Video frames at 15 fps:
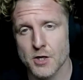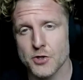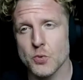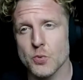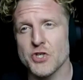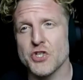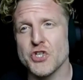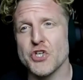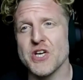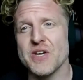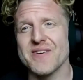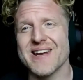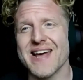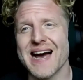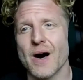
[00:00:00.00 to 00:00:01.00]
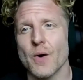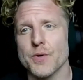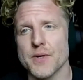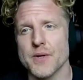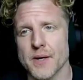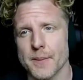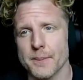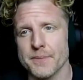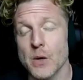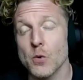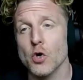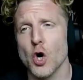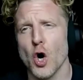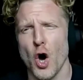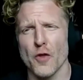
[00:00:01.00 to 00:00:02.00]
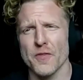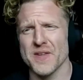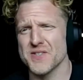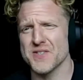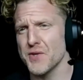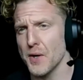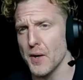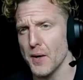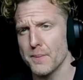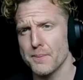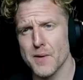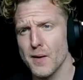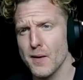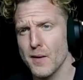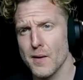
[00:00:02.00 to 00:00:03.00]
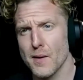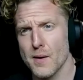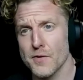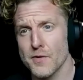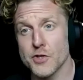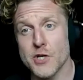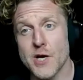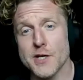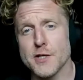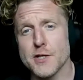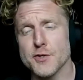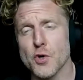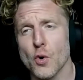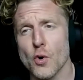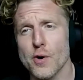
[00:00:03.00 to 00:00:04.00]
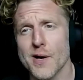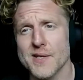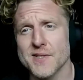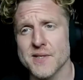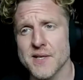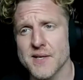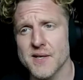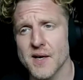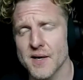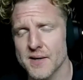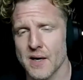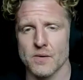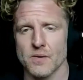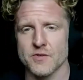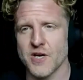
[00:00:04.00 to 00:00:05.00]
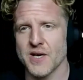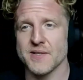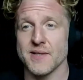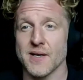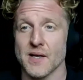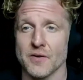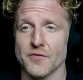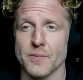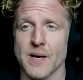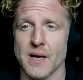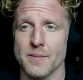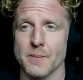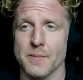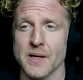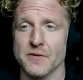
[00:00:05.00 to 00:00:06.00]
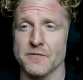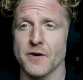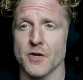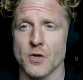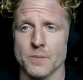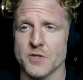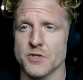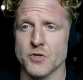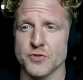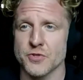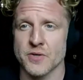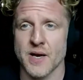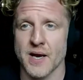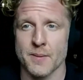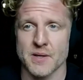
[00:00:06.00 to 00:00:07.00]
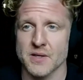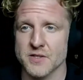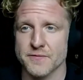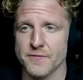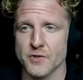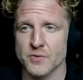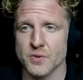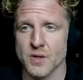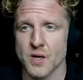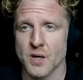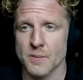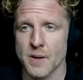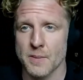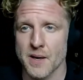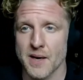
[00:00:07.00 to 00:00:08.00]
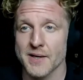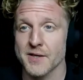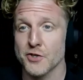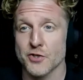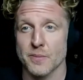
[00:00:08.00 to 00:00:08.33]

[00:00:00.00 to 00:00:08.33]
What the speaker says: to achieve an outcome. They will call this the JT Torres knee cut. Now, JT, I love you, man. I'm not making fun of you. I'm just using your name because it's the first one to come to my mind because